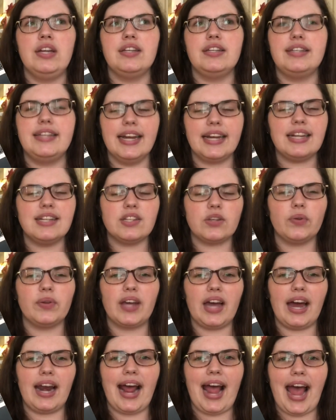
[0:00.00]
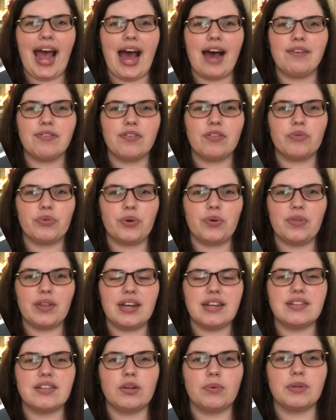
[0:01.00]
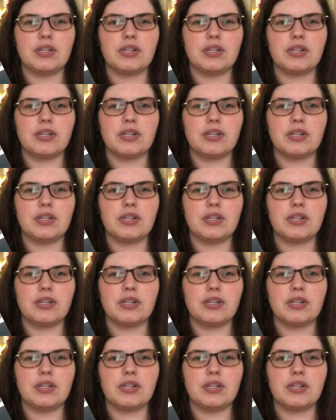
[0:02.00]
Dickens only got half through this. There were